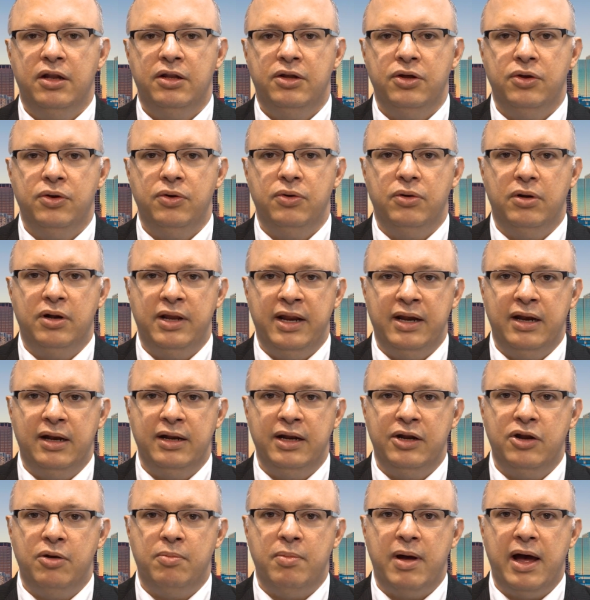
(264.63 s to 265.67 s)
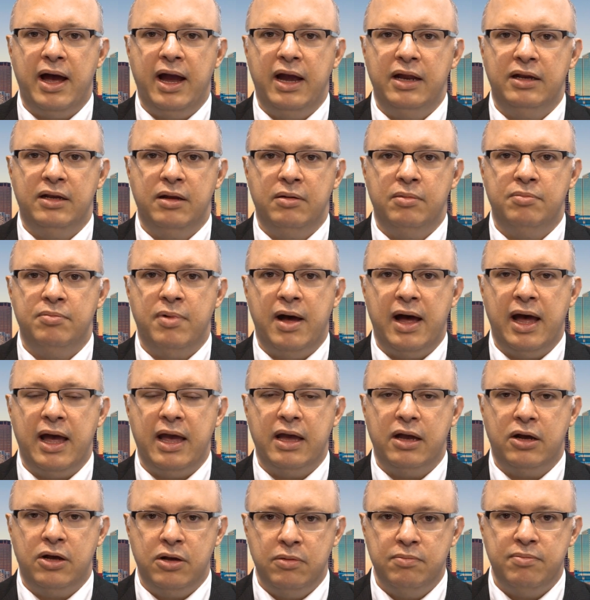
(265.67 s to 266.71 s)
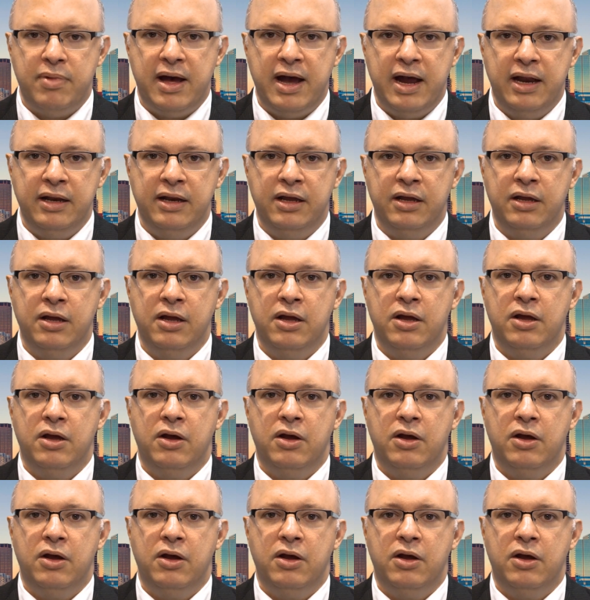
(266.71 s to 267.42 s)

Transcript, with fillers: to lenalidomide by combining